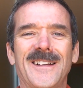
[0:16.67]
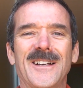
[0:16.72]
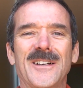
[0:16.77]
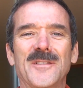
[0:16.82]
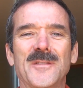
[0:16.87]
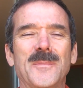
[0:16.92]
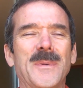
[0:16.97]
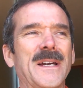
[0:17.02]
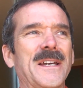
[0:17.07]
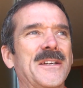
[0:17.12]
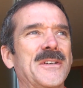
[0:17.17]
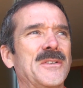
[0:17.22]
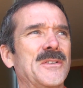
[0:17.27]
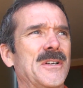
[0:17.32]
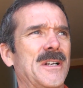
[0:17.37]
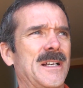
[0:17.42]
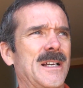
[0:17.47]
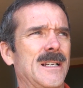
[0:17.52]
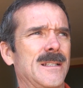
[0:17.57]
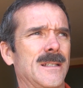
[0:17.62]
of
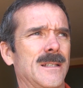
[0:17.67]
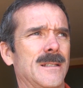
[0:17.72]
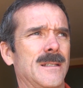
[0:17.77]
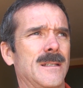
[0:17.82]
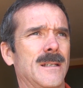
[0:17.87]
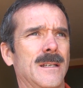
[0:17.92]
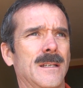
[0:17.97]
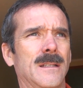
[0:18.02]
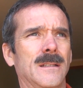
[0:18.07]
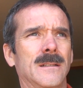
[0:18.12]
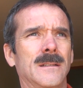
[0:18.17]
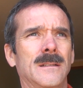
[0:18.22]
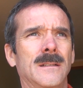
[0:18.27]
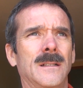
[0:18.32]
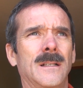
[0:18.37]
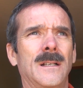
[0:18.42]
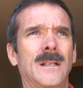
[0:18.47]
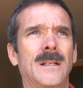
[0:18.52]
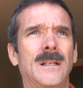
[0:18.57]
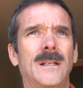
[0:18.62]
Baikonur, Kazakhstan,
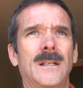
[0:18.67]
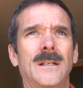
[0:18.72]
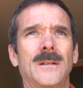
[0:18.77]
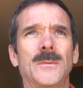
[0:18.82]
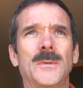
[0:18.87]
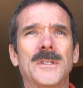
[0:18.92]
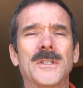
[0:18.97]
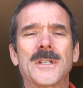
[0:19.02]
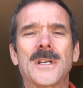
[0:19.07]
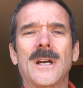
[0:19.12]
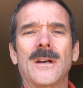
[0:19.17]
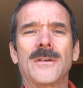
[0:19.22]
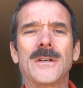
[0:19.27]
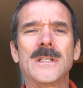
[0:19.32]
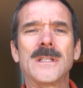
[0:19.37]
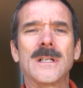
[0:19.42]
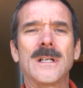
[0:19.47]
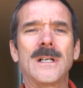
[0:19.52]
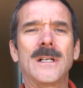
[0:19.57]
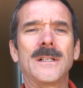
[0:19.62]
which
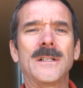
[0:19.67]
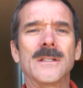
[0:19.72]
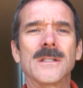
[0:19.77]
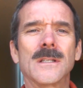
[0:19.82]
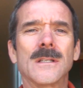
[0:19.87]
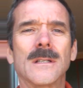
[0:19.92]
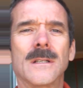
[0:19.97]
carries on